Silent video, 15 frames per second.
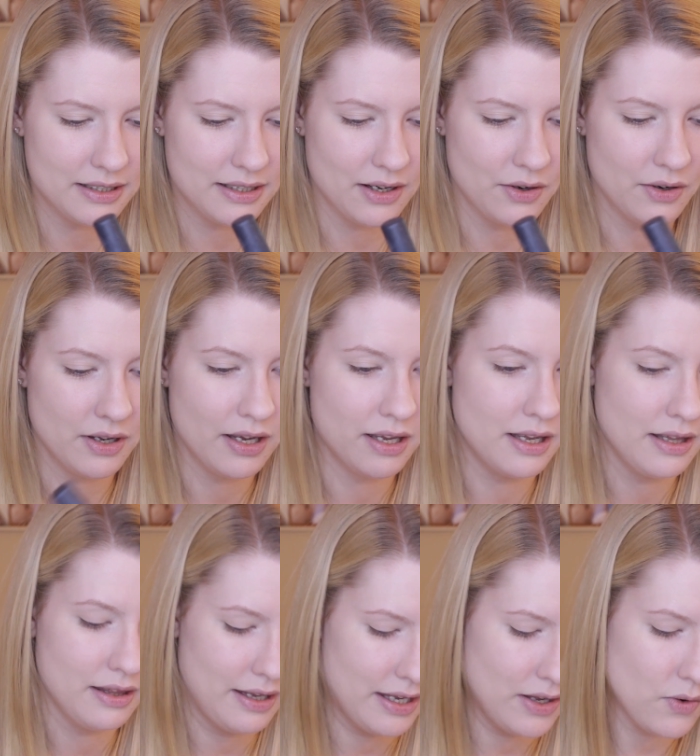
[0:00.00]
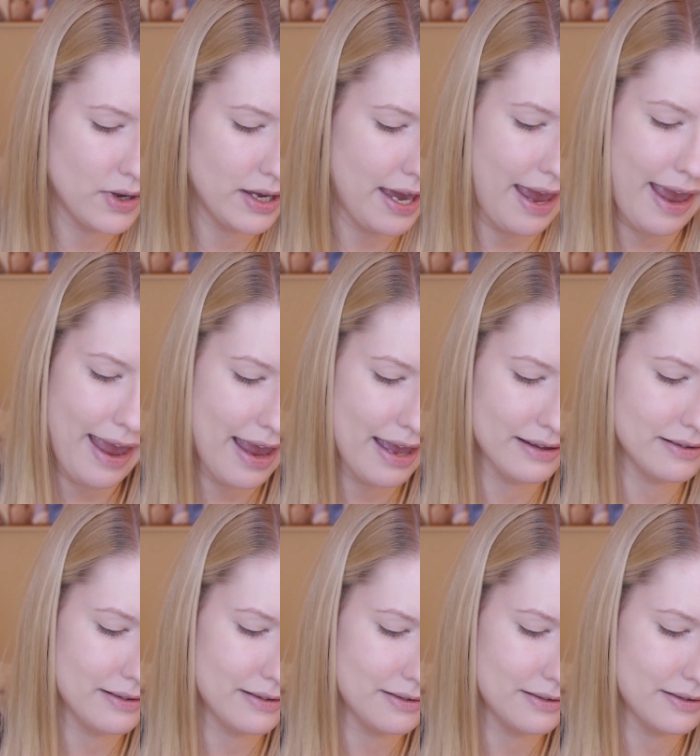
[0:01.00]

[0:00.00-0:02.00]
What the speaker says: So like you can't